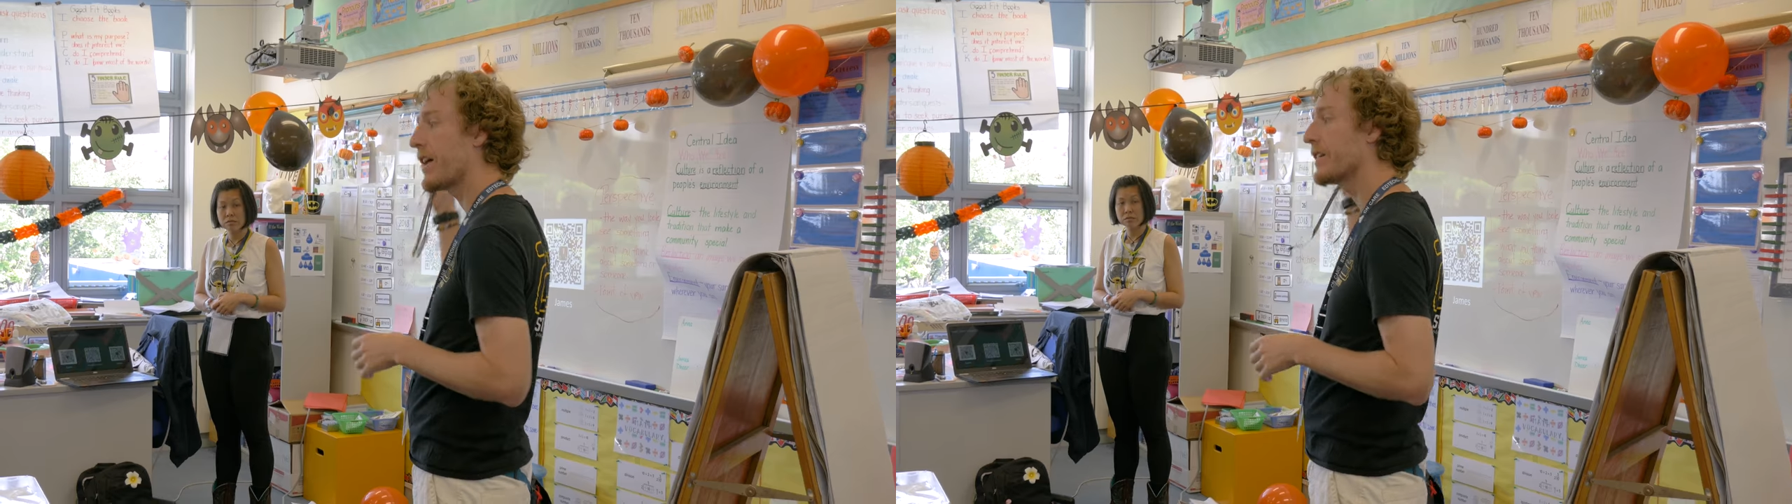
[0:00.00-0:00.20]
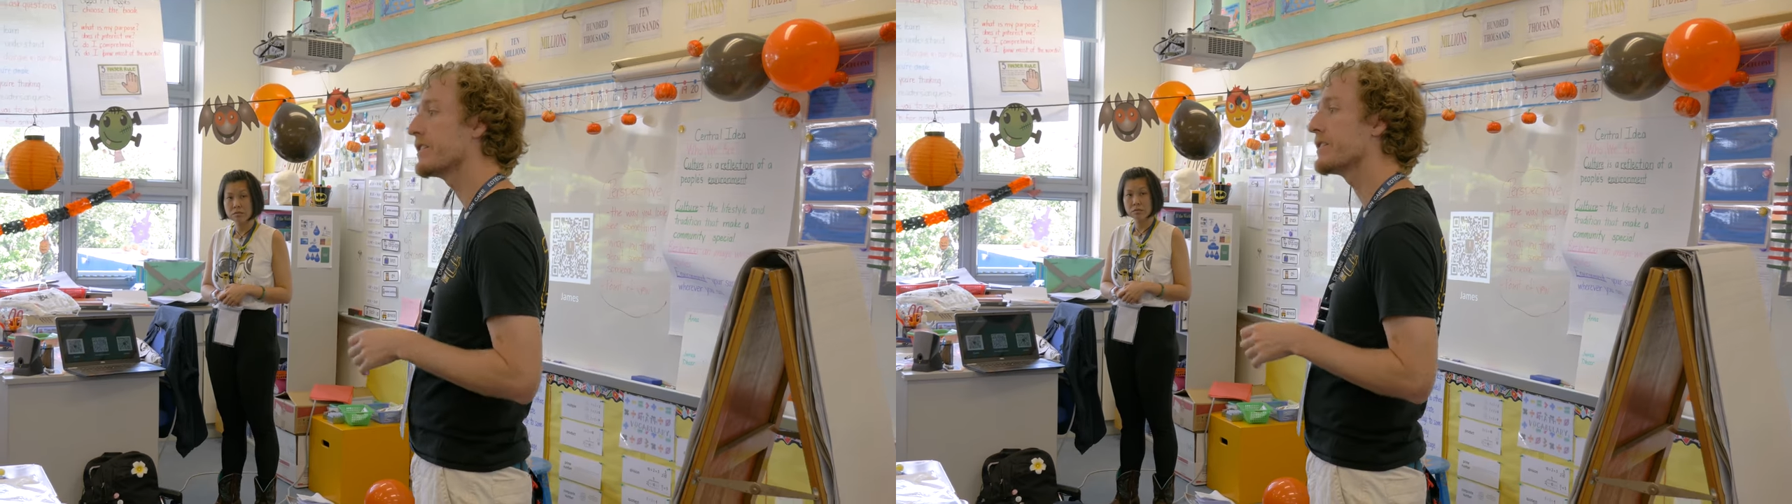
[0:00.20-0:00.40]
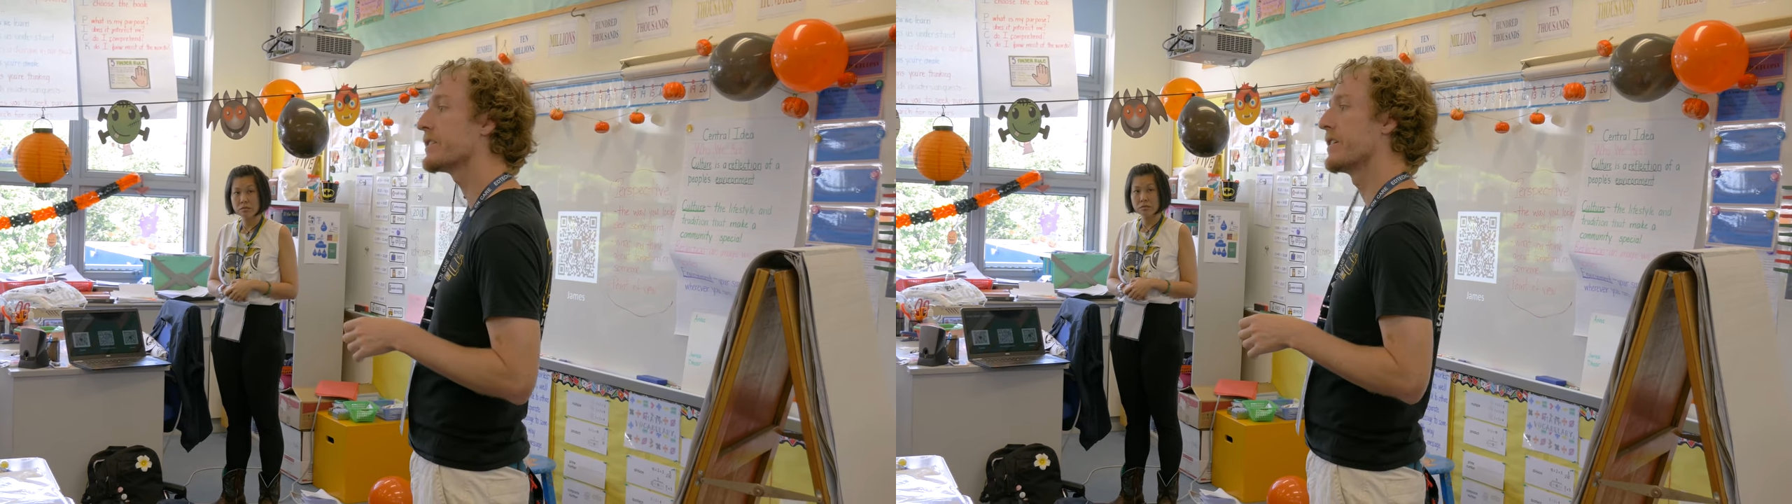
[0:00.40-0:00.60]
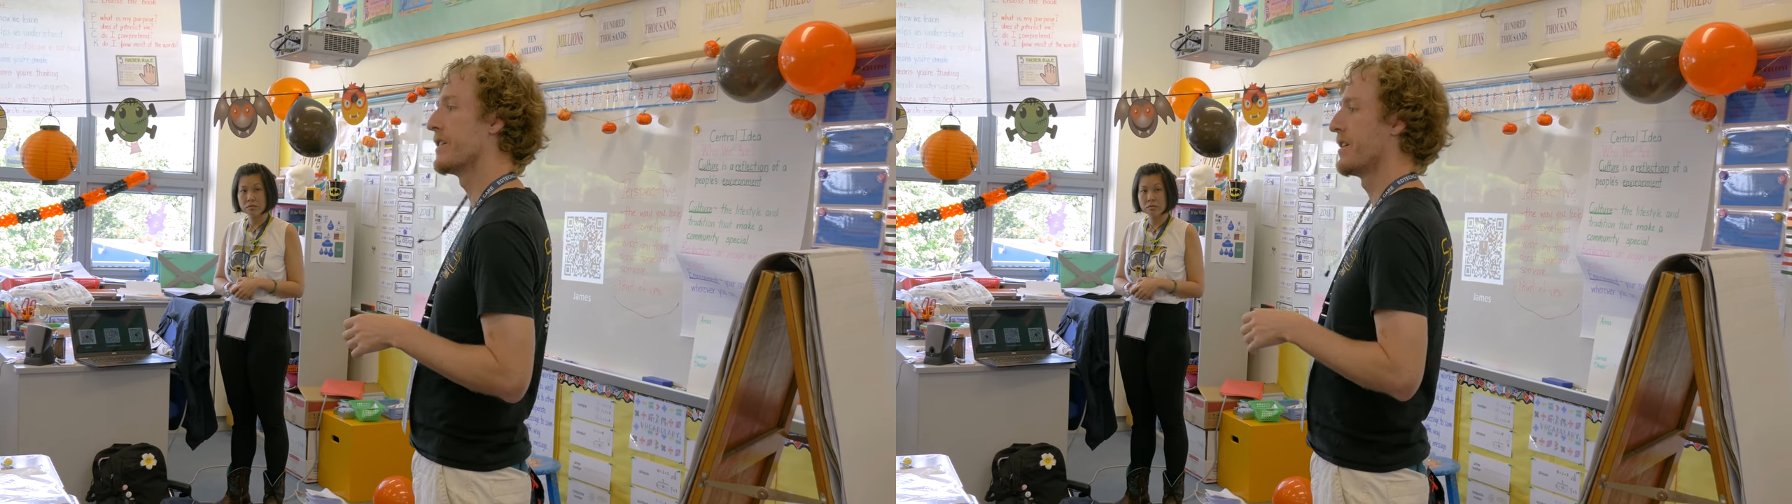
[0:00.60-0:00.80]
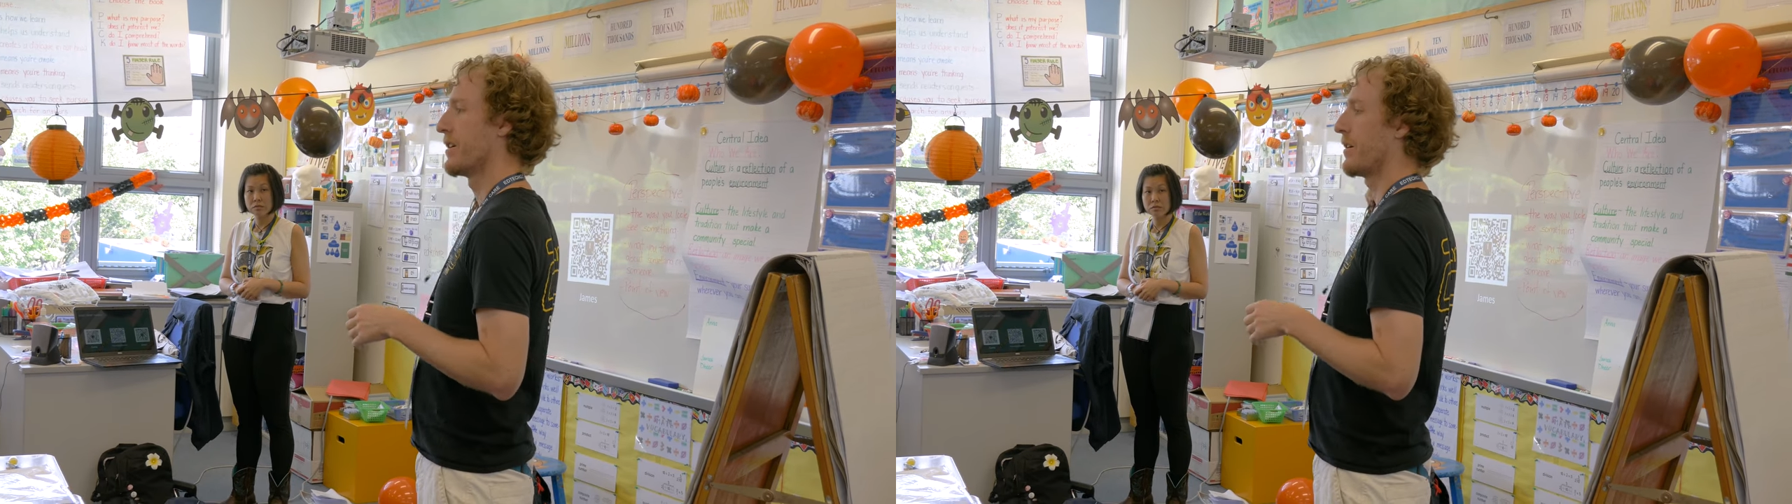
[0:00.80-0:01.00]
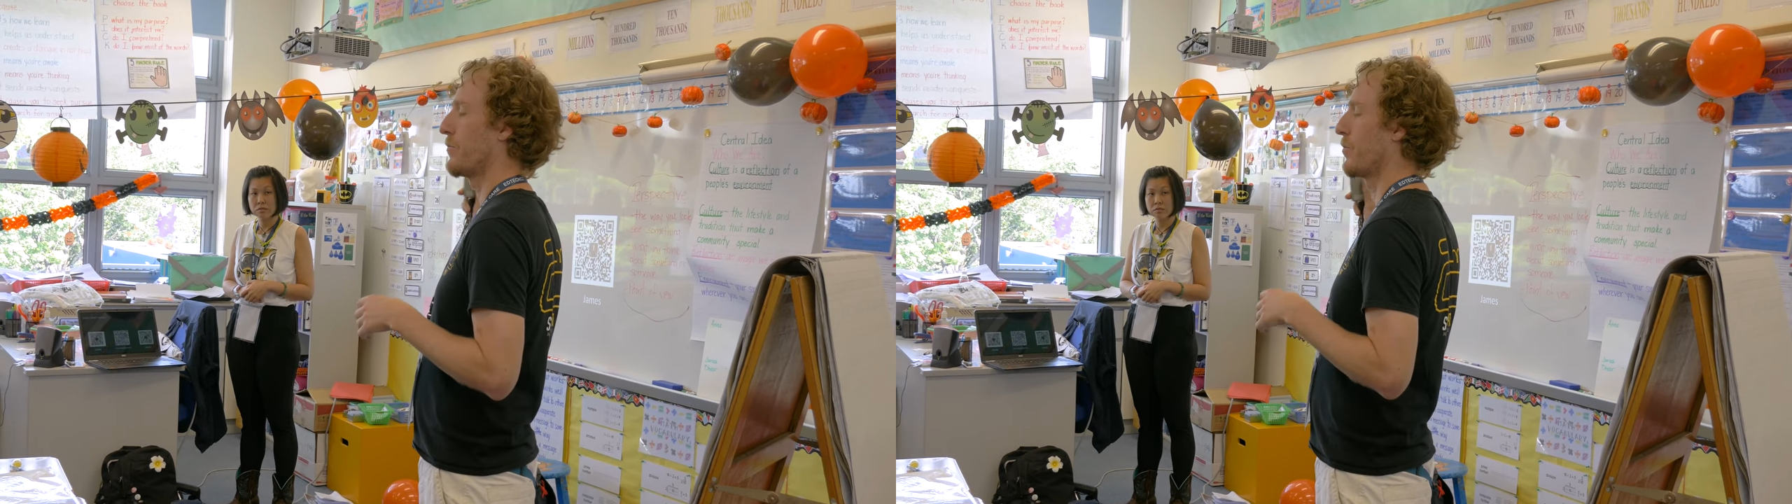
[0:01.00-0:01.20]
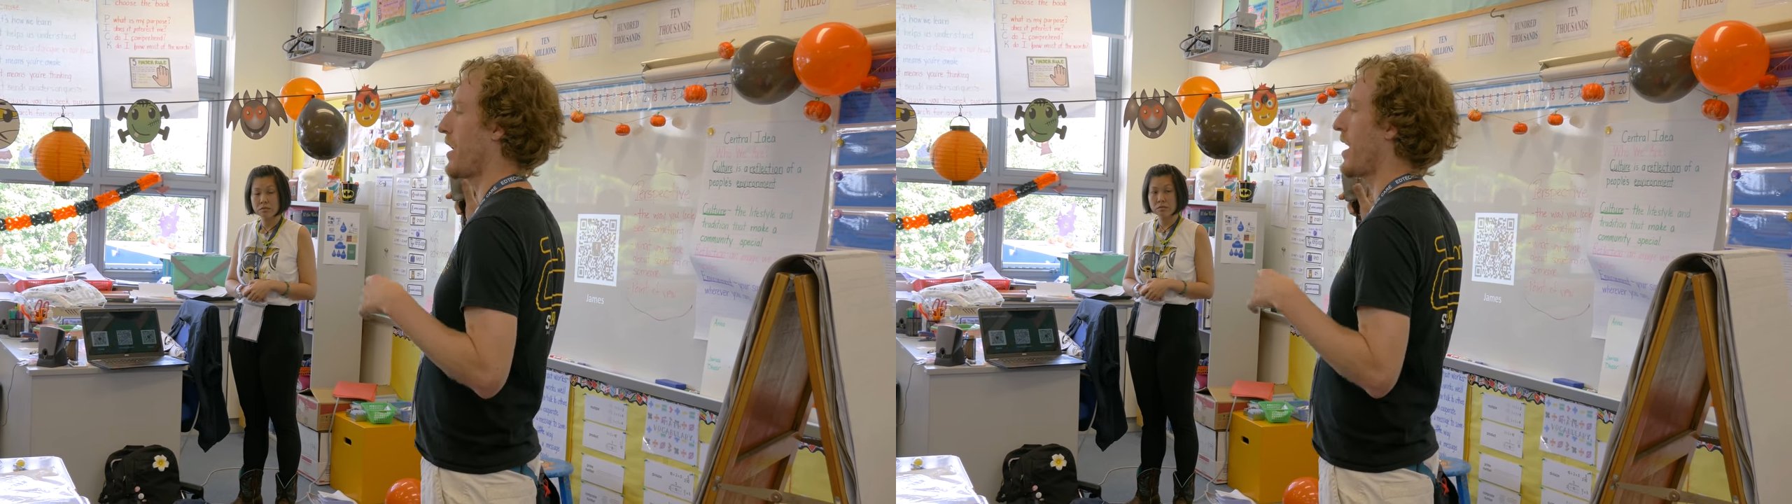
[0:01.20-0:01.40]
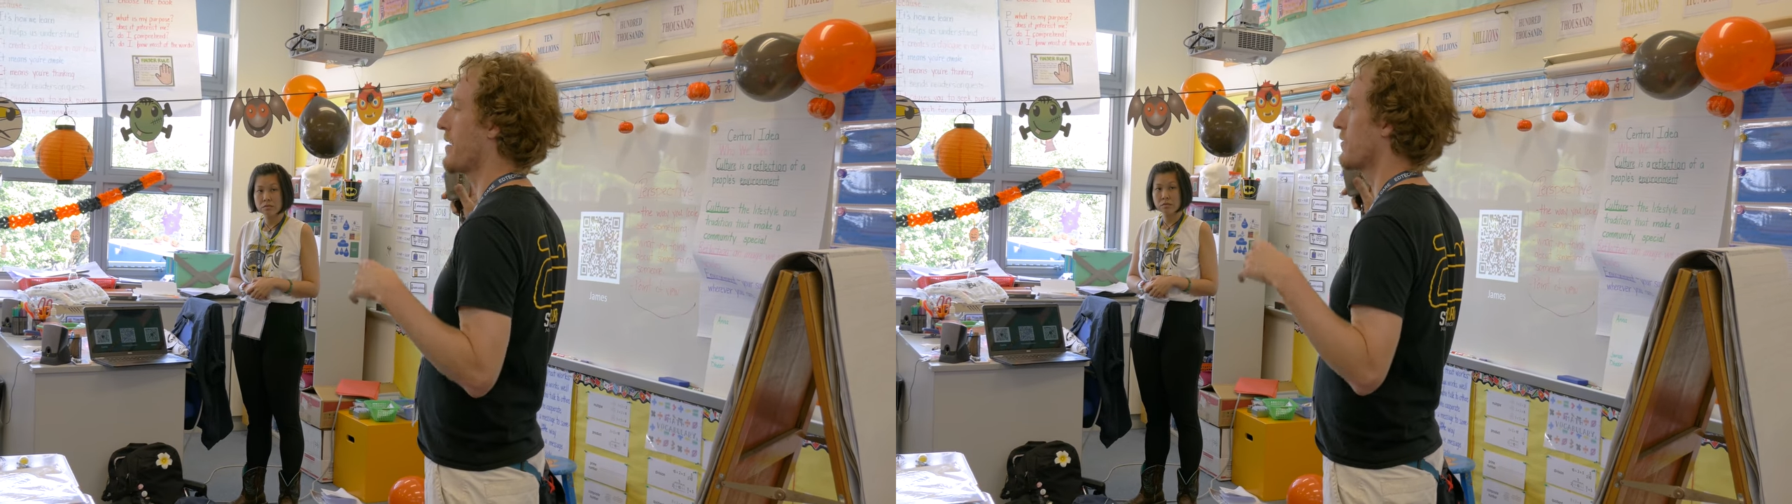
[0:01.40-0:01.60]
classes.
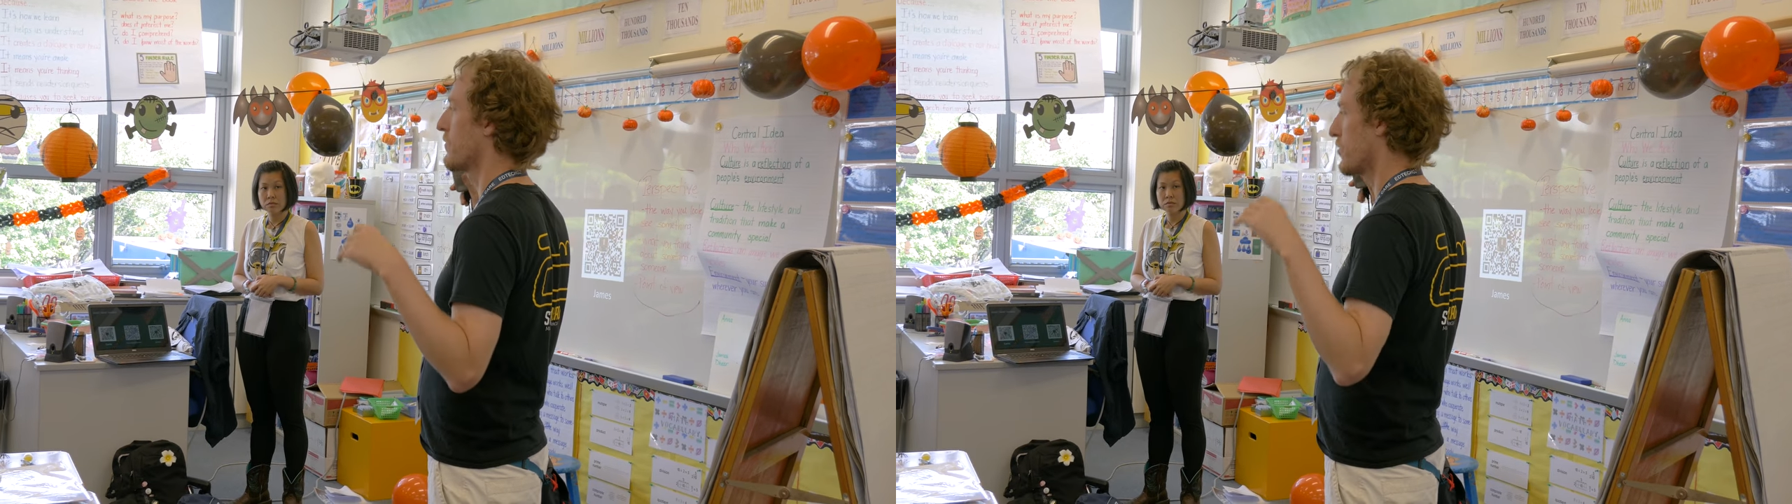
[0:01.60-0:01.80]
We're not